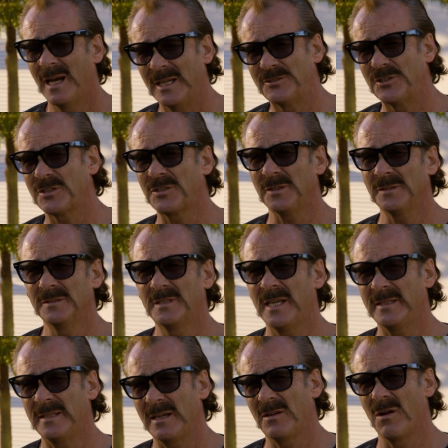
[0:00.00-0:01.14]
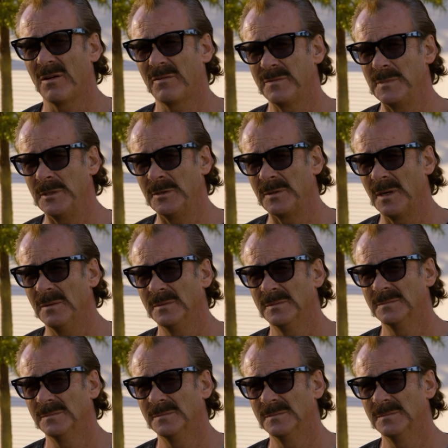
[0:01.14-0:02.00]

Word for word: I just couldn't take that car from Hugo.